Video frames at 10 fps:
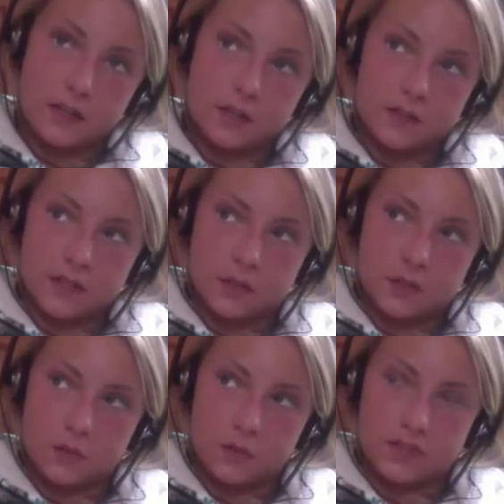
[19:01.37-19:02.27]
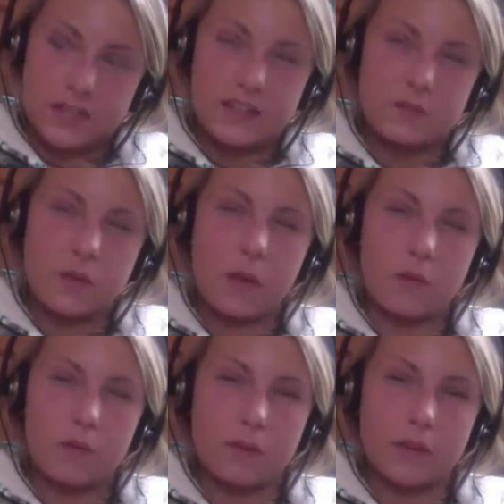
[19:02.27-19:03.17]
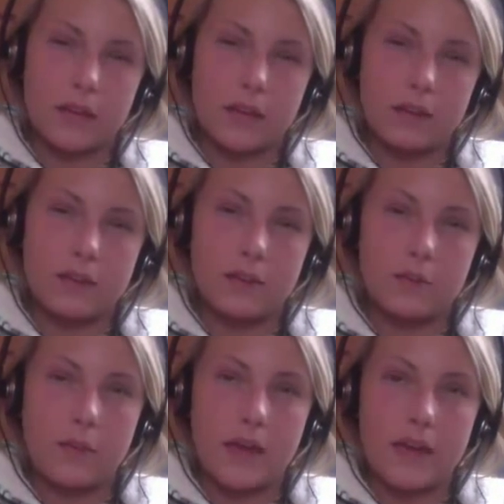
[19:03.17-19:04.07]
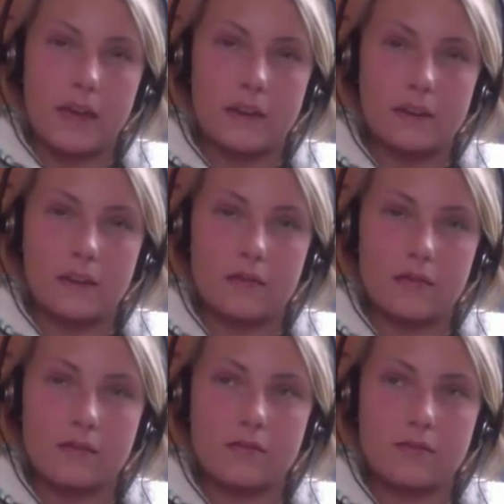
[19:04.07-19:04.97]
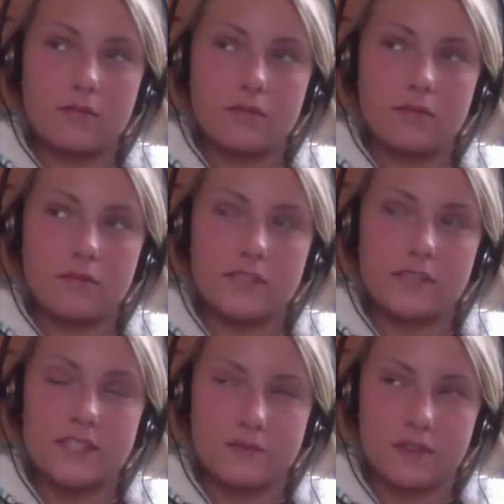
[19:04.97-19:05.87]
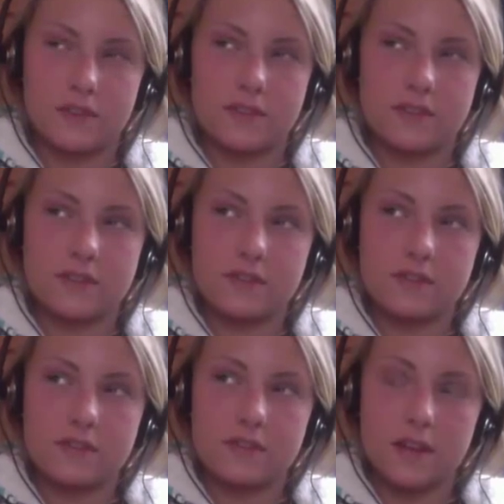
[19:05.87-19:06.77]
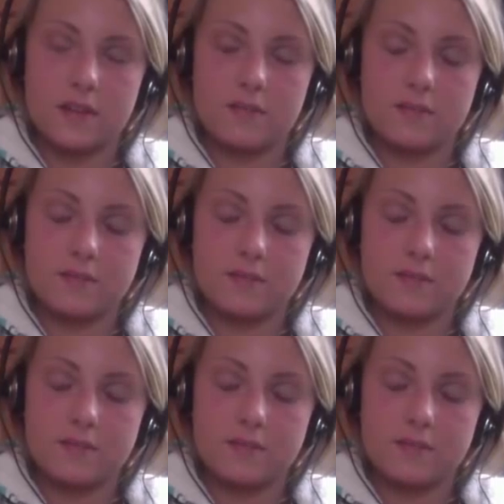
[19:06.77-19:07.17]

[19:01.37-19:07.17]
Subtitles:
vegetables. That's probably the main difference. So